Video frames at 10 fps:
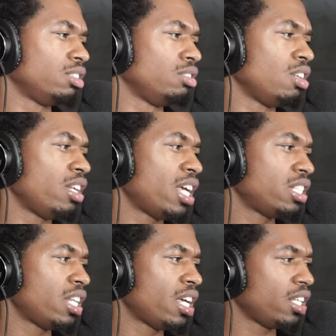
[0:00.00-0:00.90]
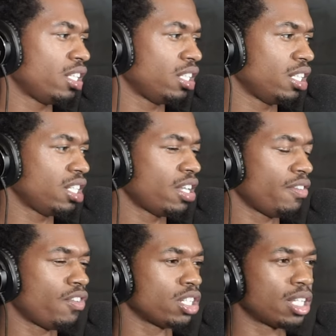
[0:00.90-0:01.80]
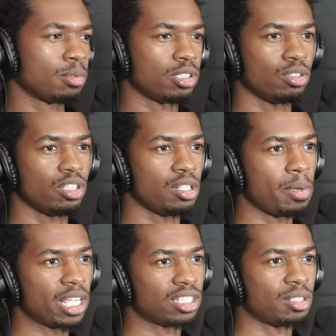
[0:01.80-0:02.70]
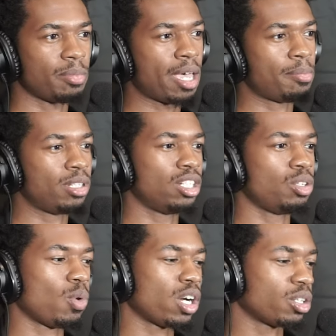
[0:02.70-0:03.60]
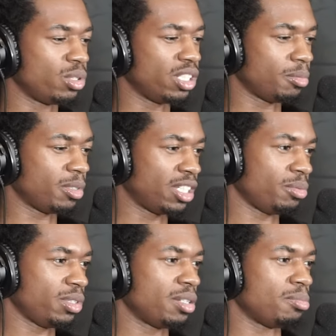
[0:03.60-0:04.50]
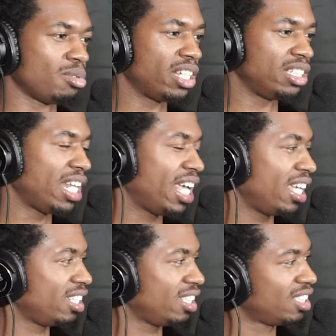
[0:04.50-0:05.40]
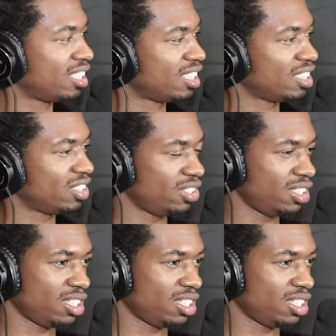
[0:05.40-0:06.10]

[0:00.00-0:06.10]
you know, that's that first opportunity to make something happen in the work week, man. We embrace that, you